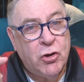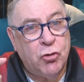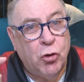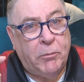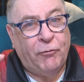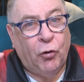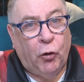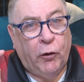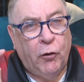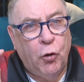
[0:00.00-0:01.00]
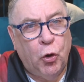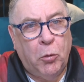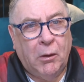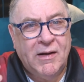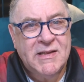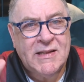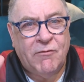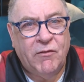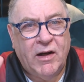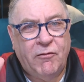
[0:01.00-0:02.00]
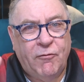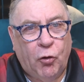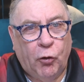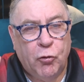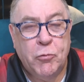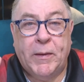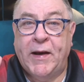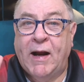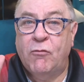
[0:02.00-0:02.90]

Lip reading: as you saw before, they're normally 74 or something. They're